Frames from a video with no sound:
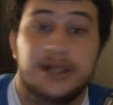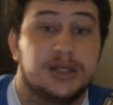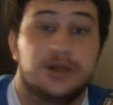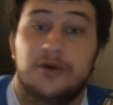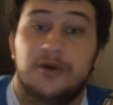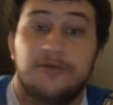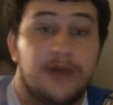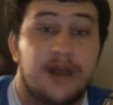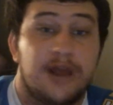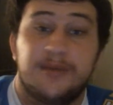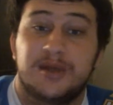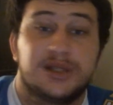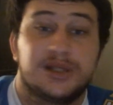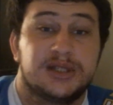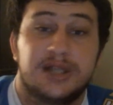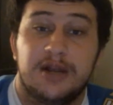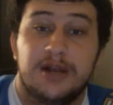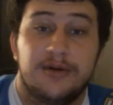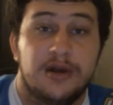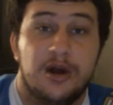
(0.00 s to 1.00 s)
You know, Rey
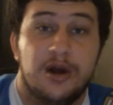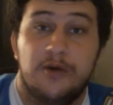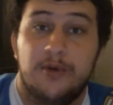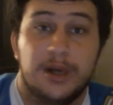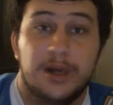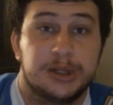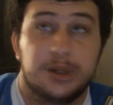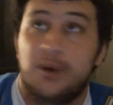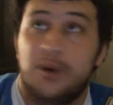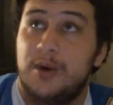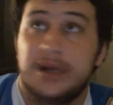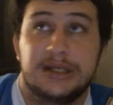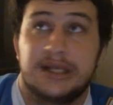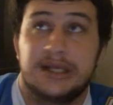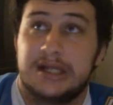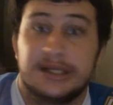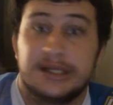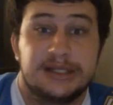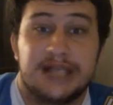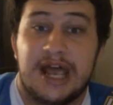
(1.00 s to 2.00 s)
Mysterio was always
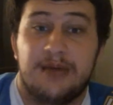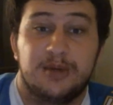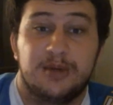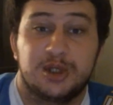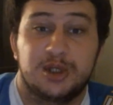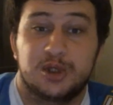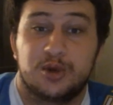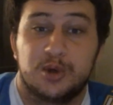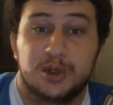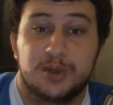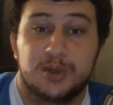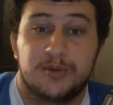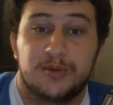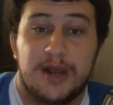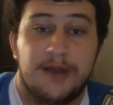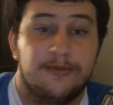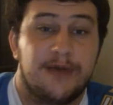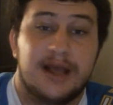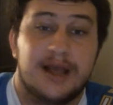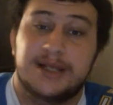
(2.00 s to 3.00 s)
an established
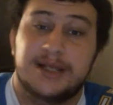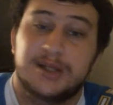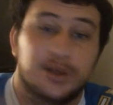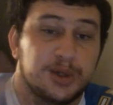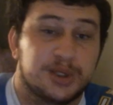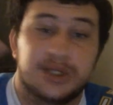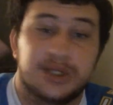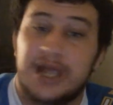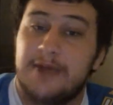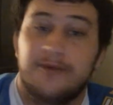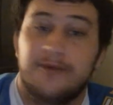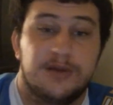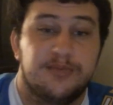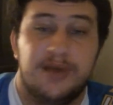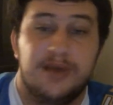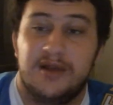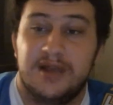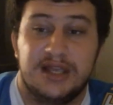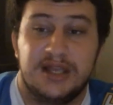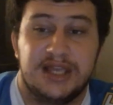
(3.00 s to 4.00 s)
Cruiserweight wrestler. Same with
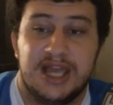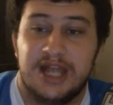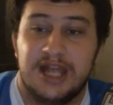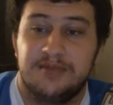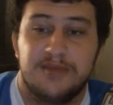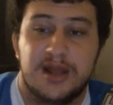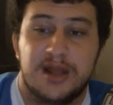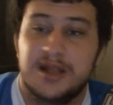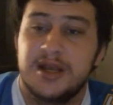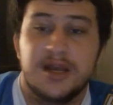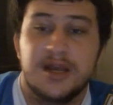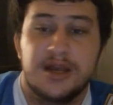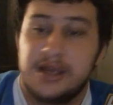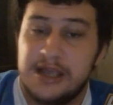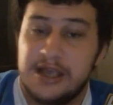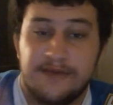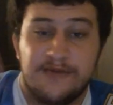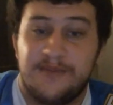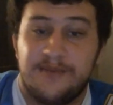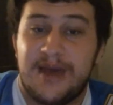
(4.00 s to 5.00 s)
Billy Kidman,
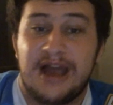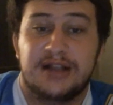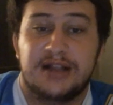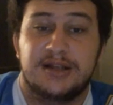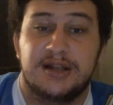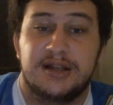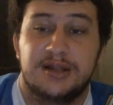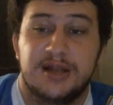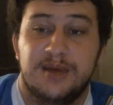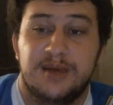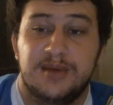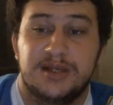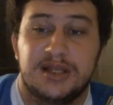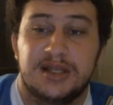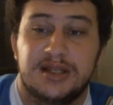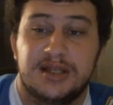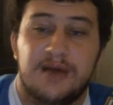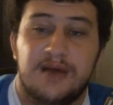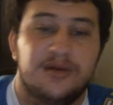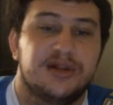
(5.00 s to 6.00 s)
even back to the
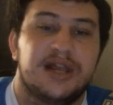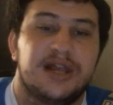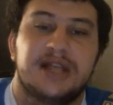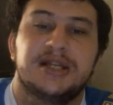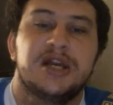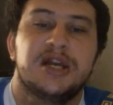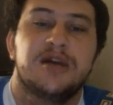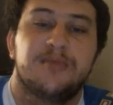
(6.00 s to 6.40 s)
WCW days.